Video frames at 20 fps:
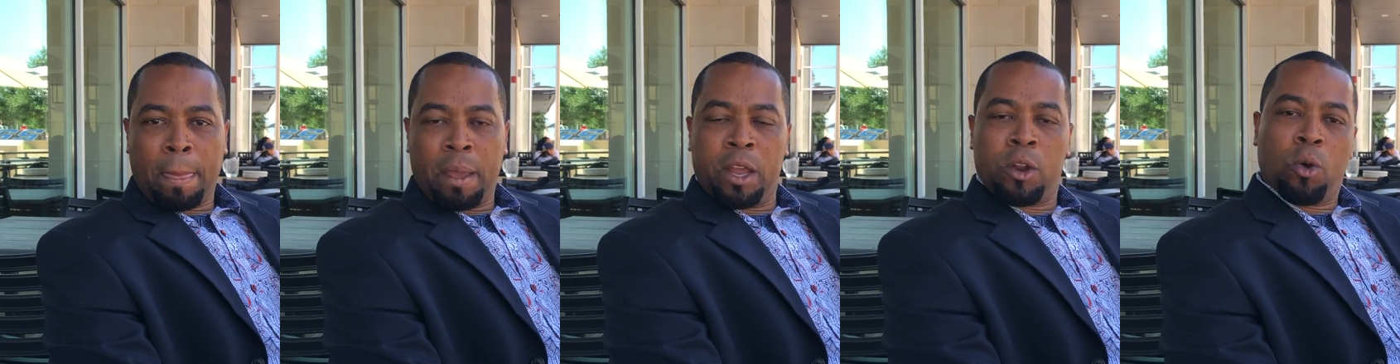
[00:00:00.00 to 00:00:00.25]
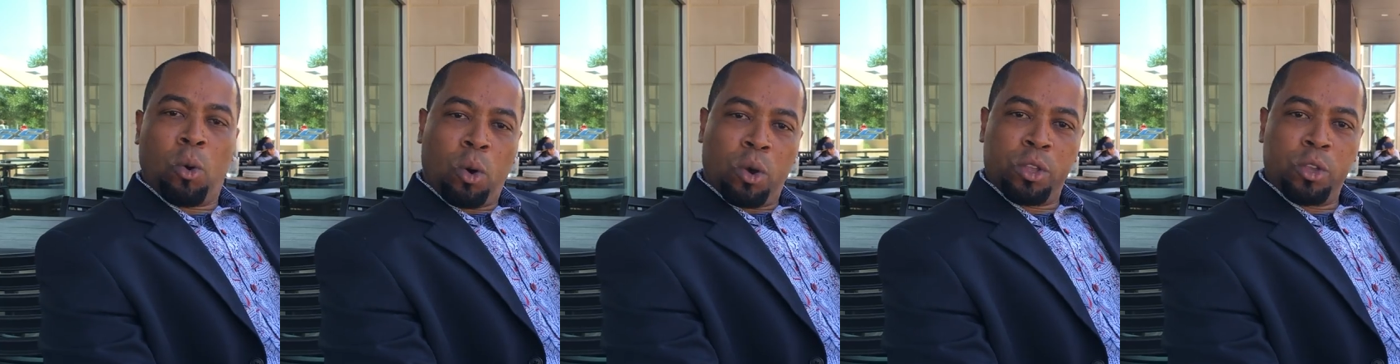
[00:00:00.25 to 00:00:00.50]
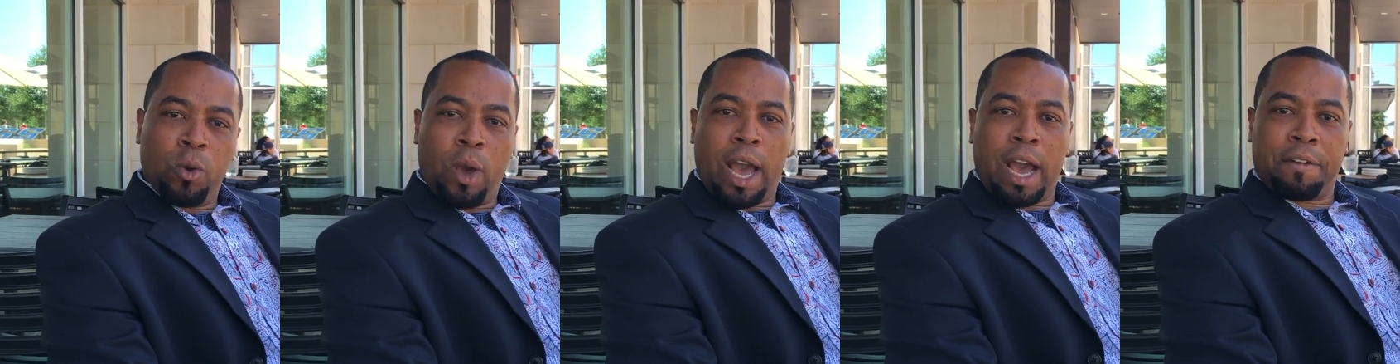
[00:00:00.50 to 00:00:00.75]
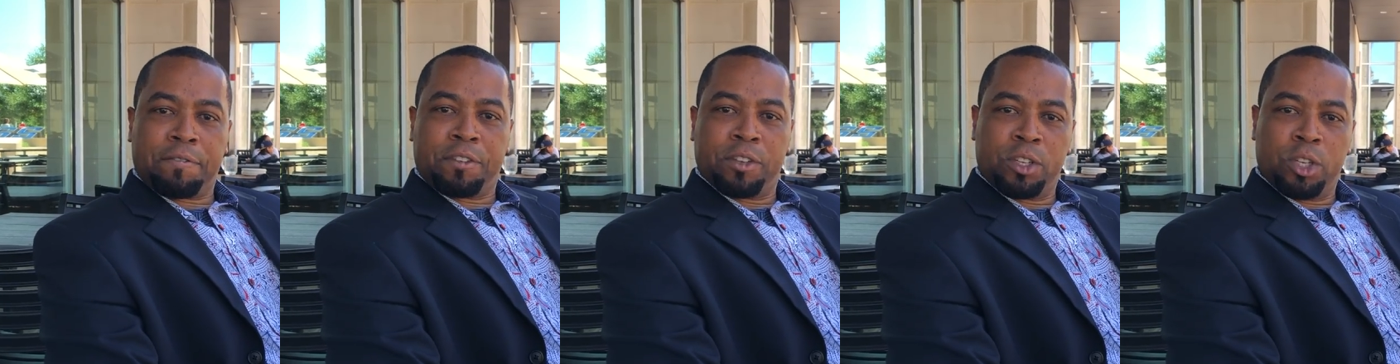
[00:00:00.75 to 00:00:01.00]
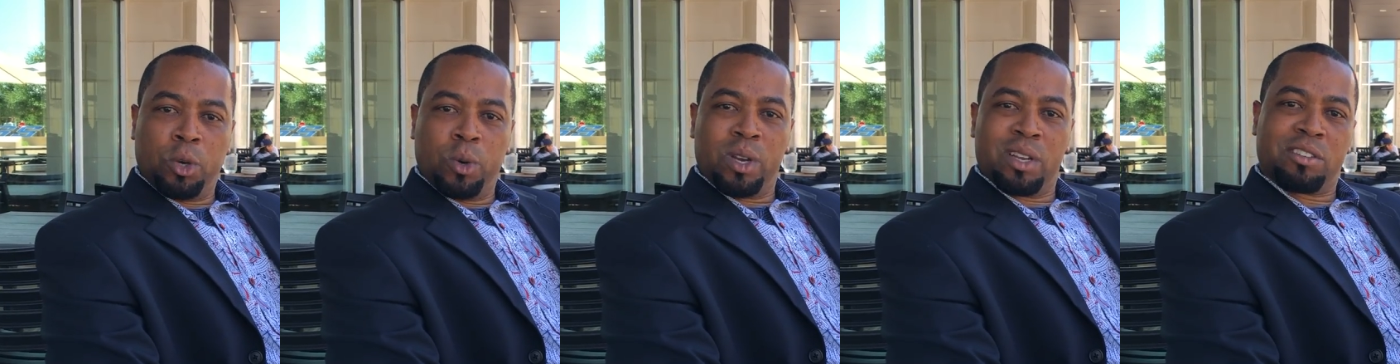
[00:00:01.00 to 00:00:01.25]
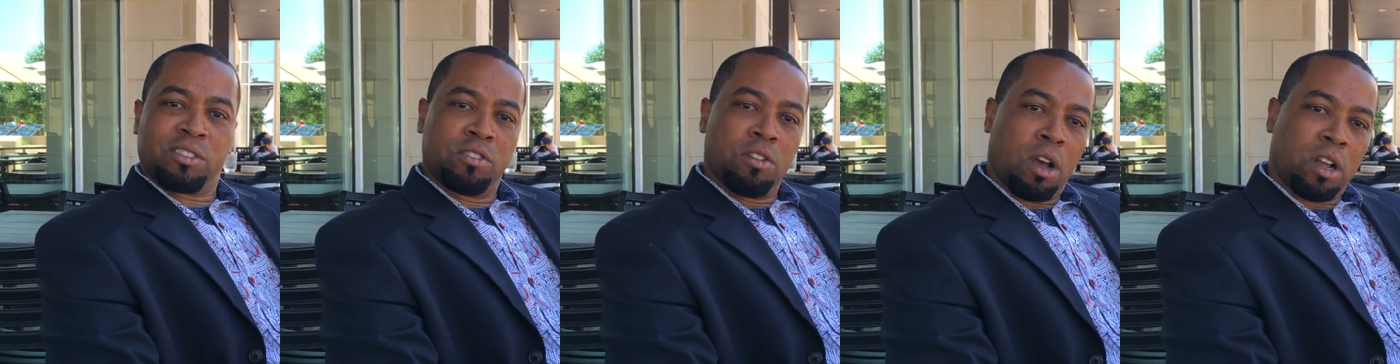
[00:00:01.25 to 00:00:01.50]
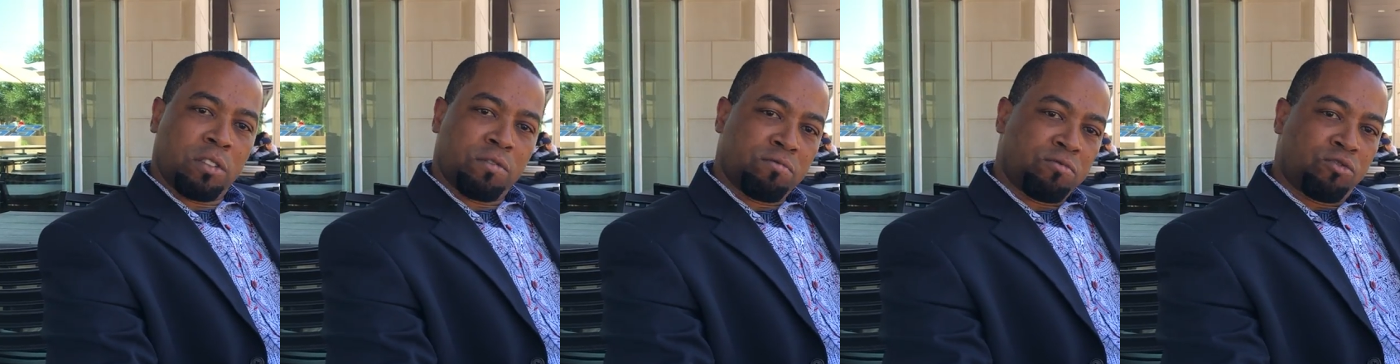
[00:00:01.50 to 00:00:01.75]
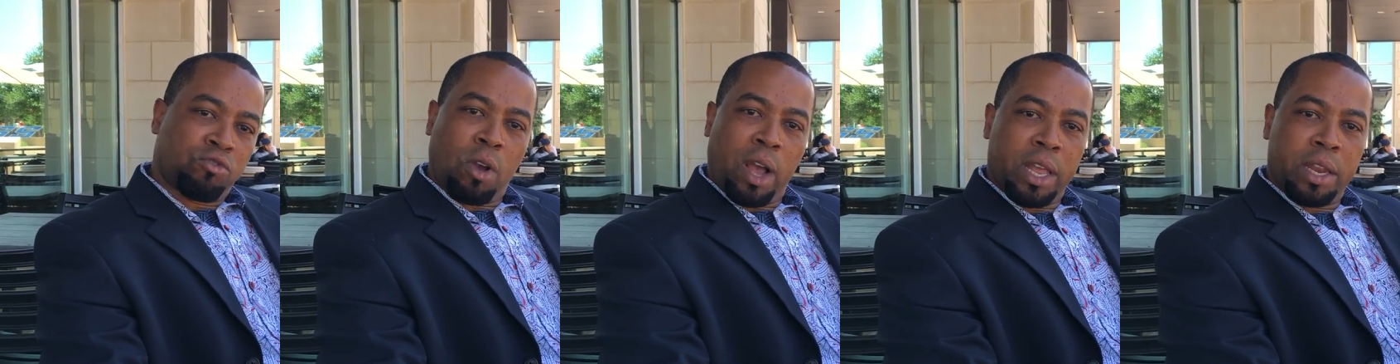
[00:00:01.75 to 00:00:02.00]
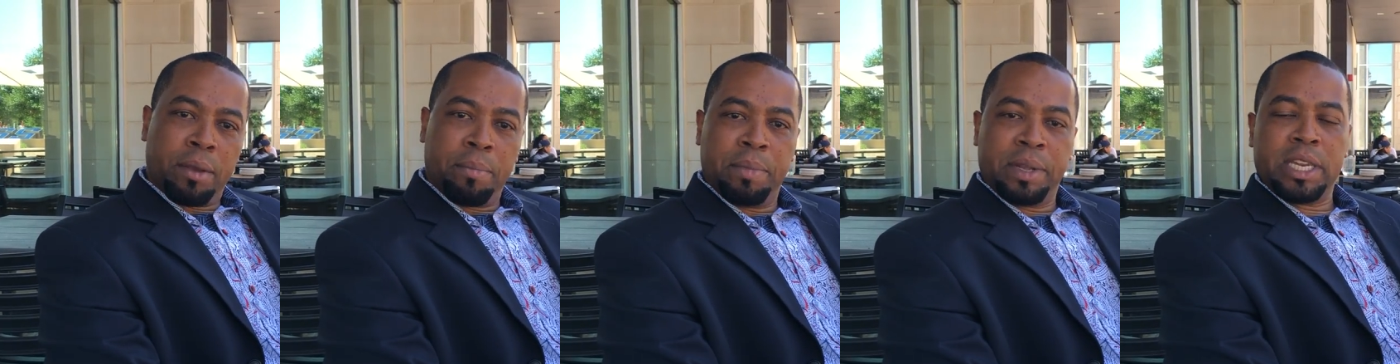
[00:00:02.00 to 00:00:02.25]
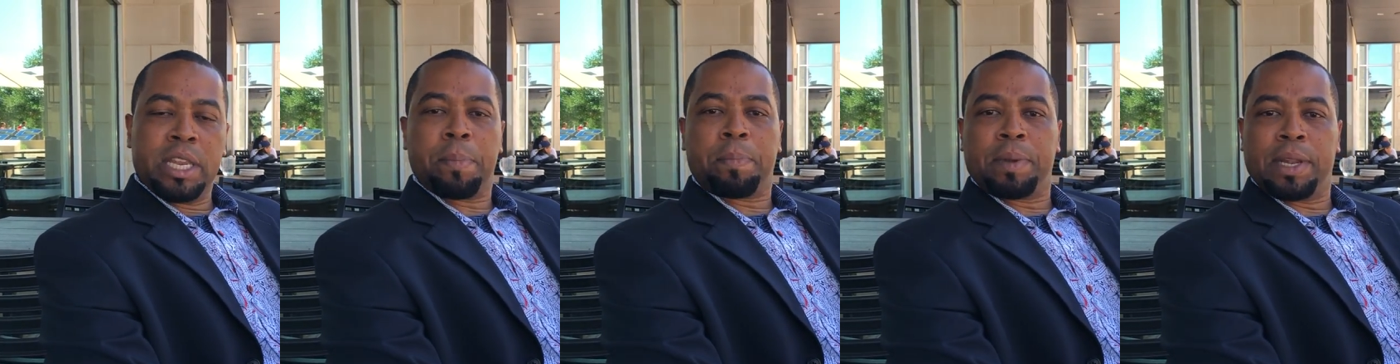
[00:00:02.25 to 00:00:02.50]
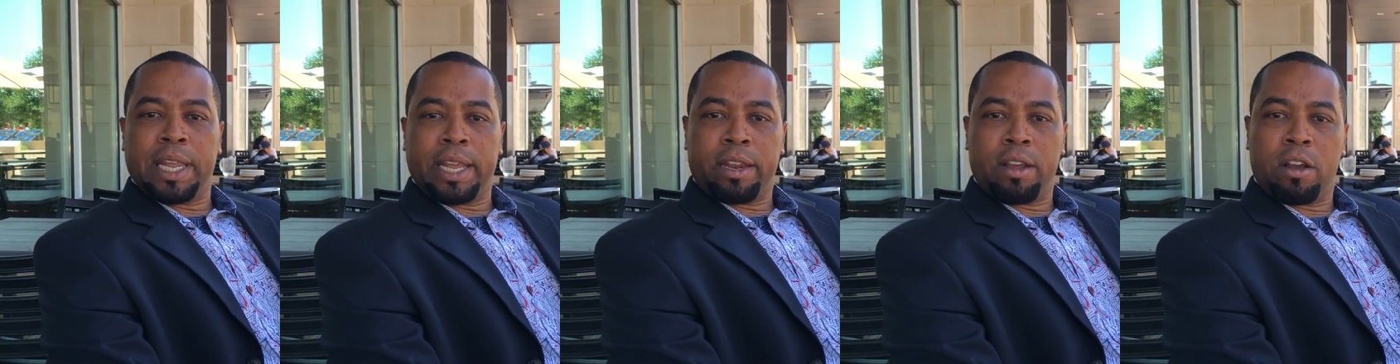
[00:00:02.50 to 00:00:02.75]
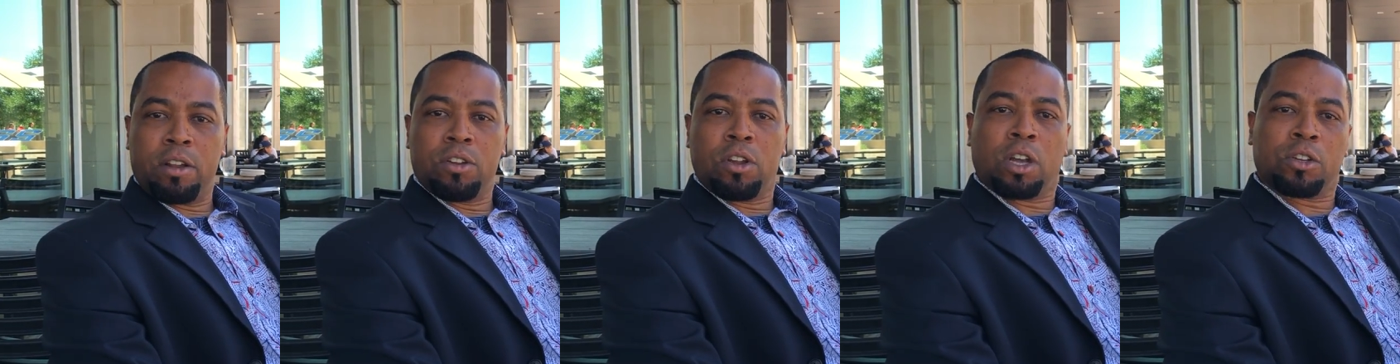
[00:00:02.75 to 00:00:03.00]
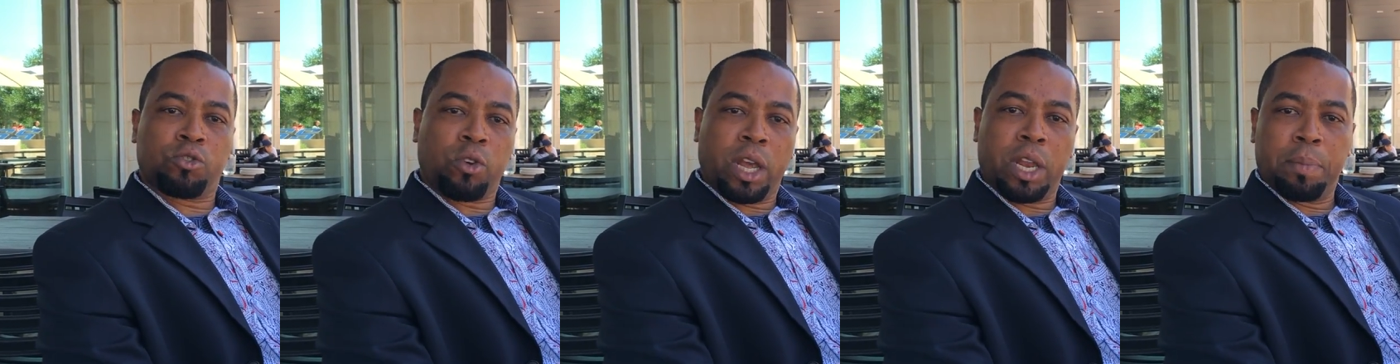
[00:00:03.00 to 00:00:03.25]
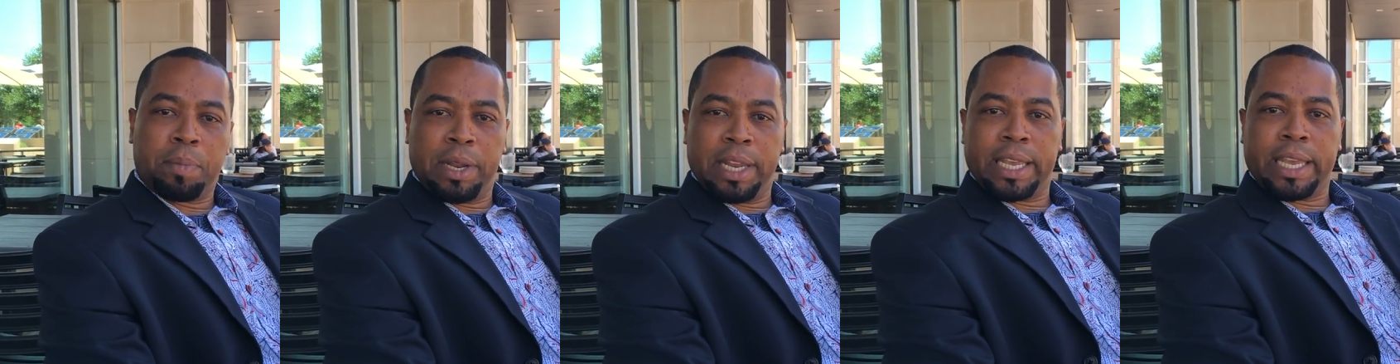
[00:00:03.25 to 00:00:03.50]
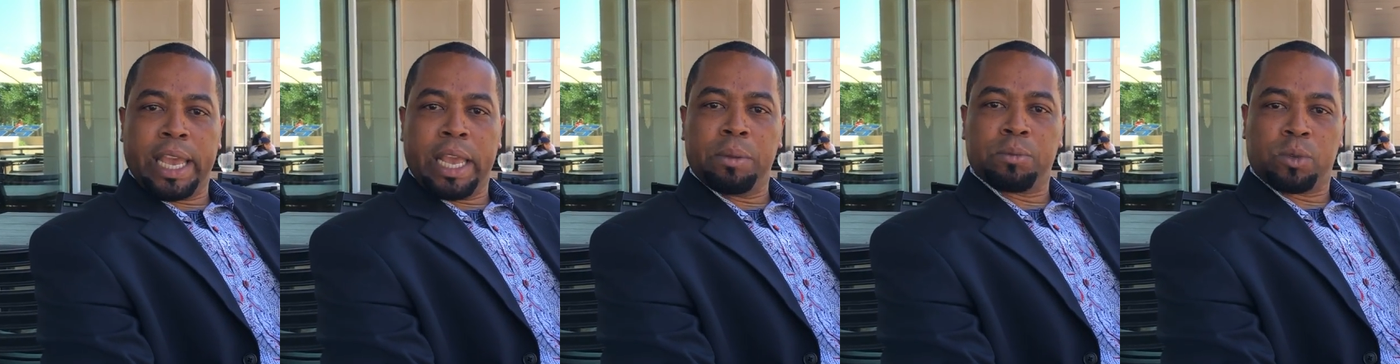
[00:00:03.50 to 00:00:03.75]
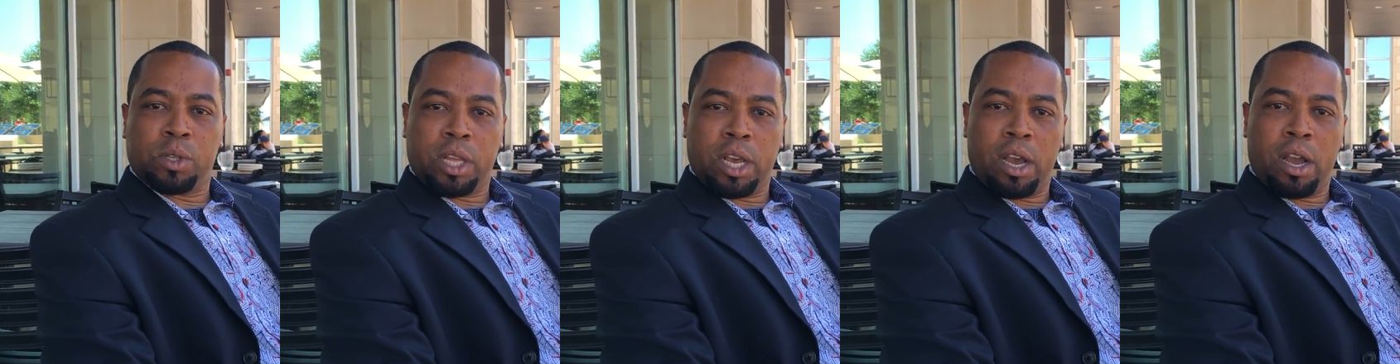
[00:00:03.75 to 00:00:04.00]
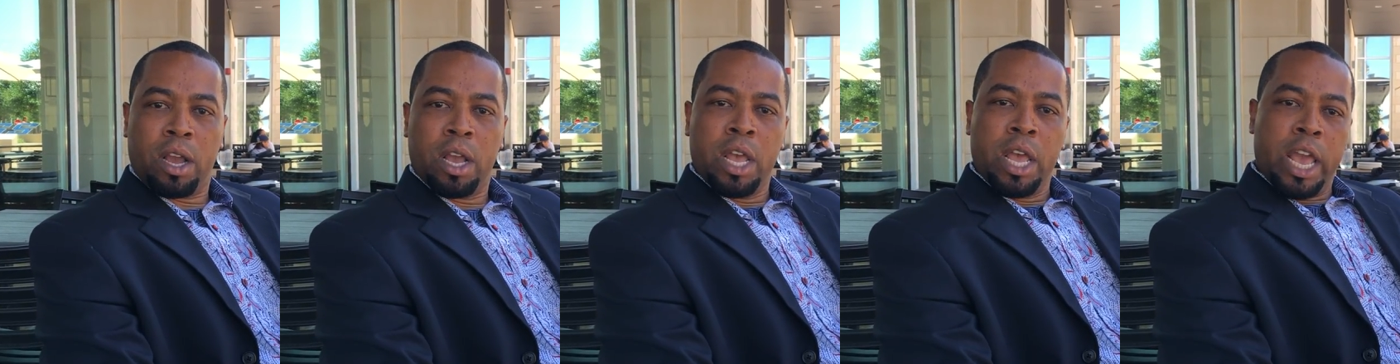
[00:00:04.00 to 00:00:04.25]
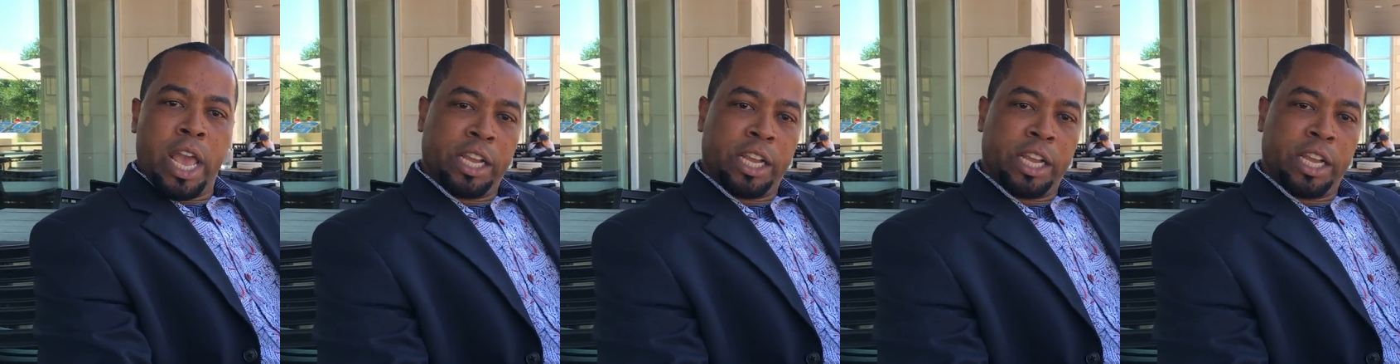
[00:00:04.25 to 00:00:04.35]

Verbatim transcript: And all you have to do is not try to manipulate her, not try to play games with her.